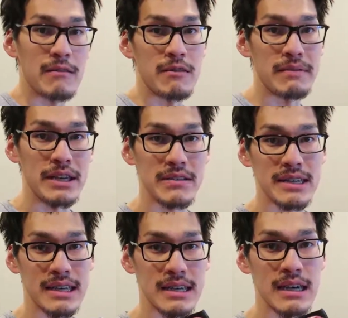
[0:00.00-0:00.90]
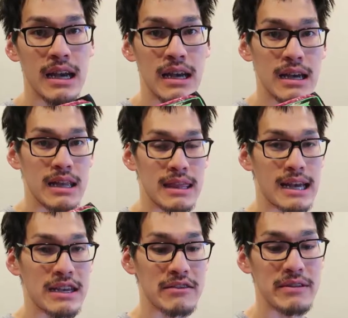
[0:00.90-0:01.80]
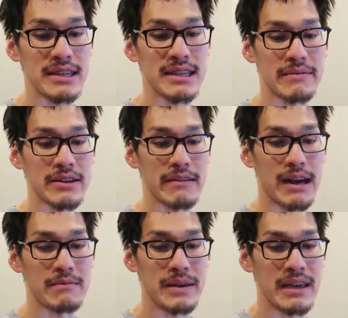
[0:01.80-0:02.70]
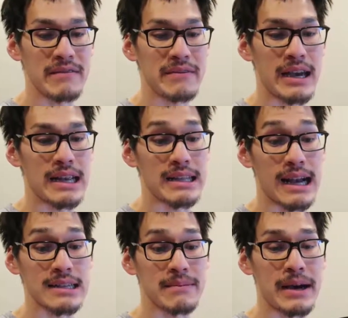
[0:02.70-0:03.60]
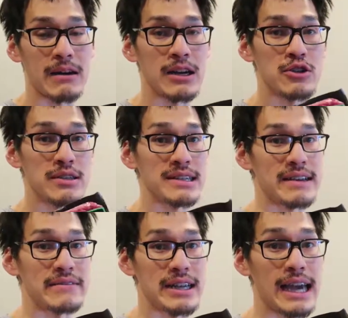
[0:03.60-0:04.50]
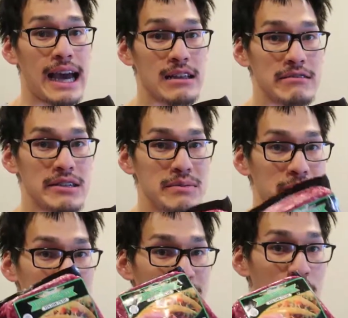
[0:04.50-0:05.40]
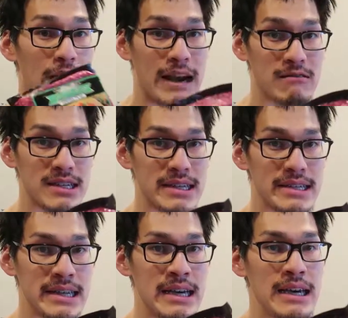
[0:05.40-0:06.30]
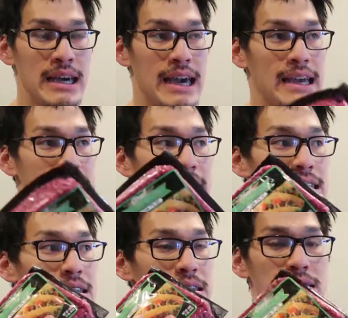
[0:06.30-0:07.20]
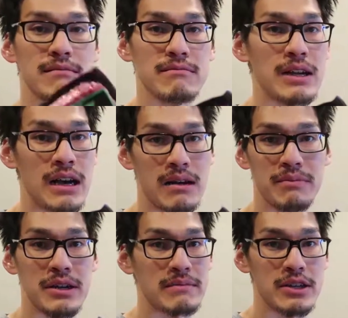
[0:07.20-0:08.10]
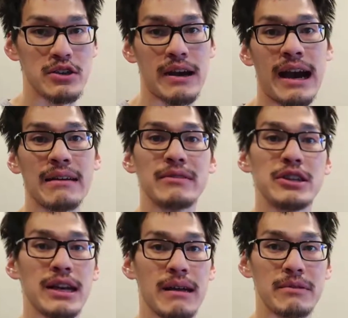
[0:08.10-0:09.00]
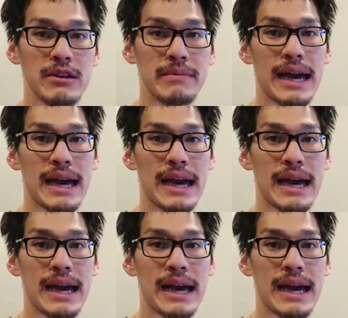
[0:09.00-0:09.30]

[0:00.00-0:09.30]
We'll be using 93.7 ground beef, and that's about 170 calories per 4 ounces. And that's pretty much your average hamburger